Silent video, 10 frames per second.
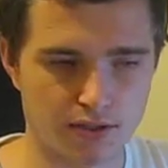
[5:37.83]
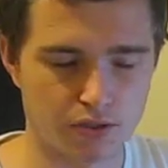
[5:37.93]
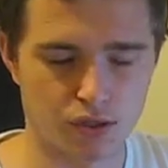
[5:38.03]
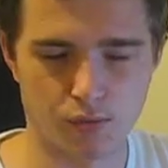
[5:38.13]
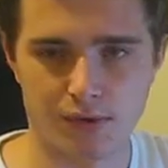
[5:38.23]

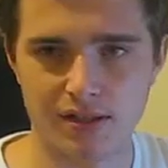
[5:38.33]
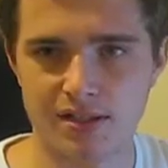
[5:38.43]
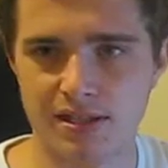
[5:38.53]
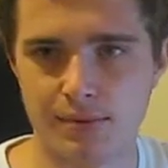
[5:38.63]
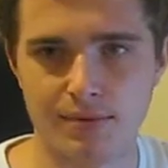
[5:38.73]
So whether it's
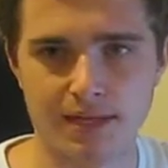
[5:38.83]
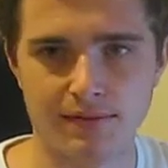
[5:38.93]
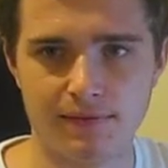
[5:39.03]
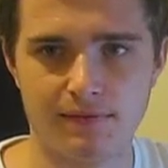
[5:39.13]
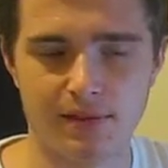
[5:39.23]
10%,
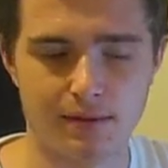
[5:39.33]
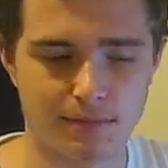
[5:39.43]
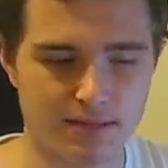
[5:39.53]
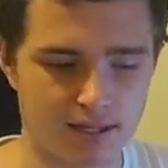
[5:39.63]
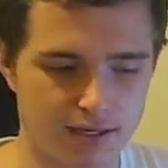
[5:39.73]

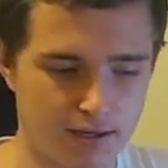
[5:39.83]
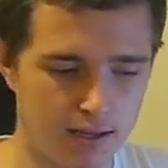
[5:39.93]
15%,